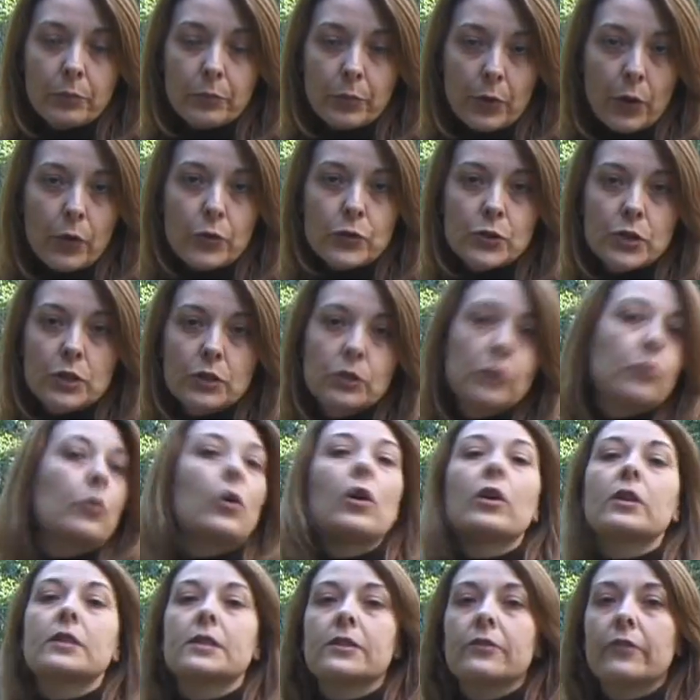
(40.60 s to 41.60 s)
project
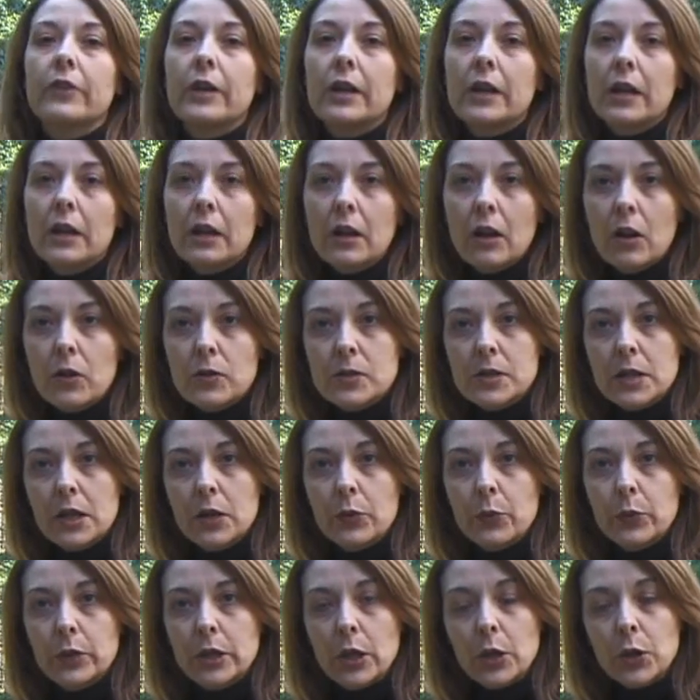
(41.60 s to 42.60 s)
works very
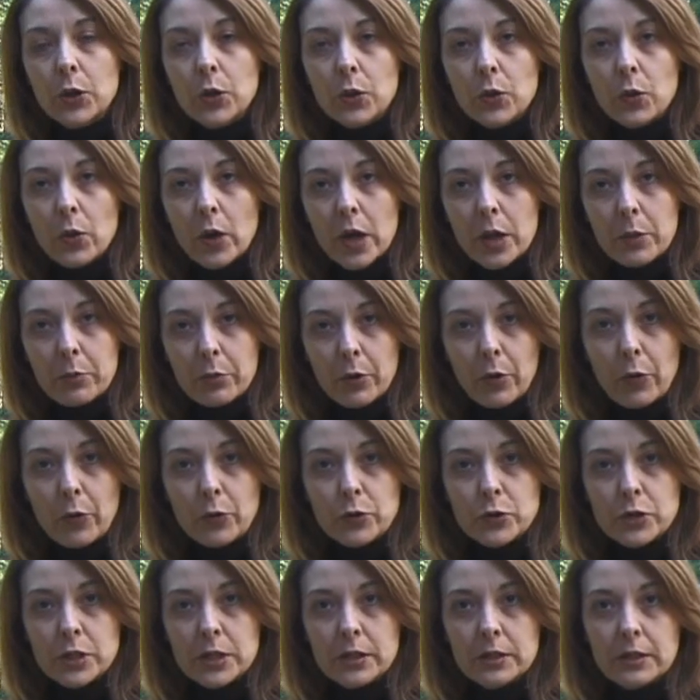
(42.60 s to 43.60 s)
closely with the QA
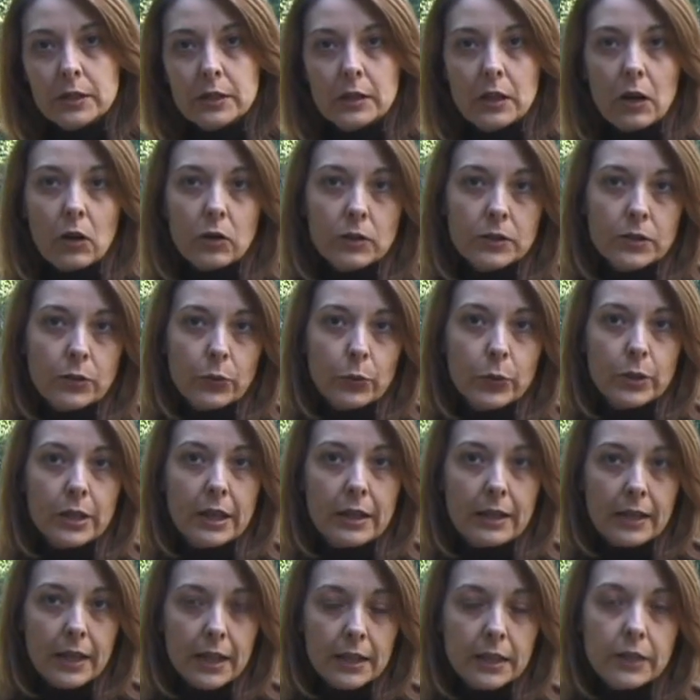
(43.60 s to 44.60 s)
project and also with
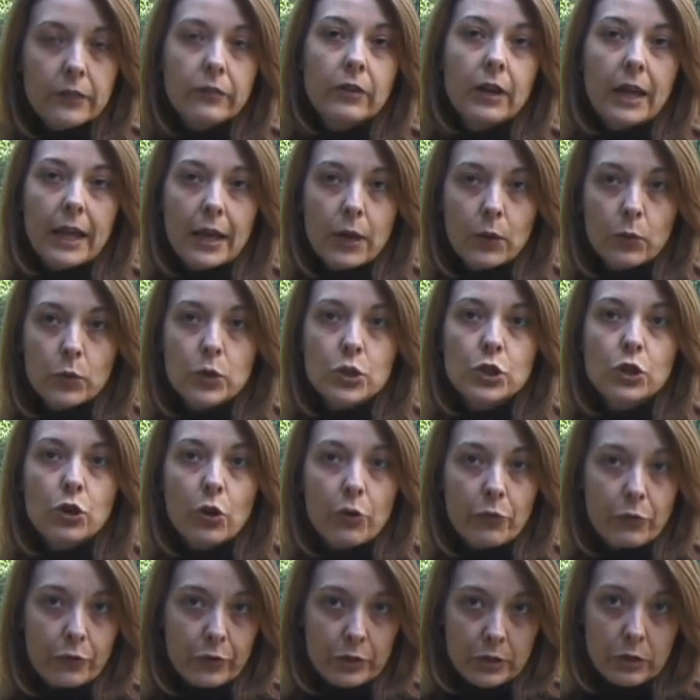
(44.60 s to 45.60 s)
the Native Language
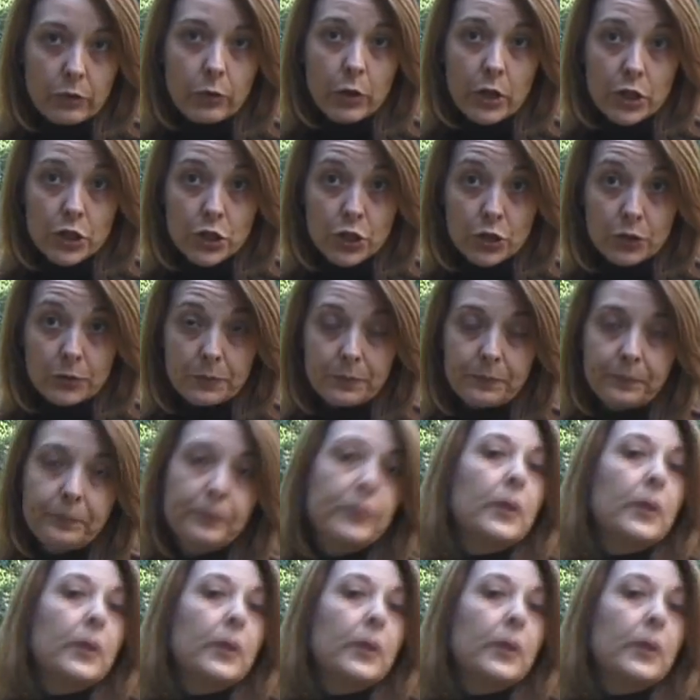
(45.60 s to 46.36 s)
Confederation.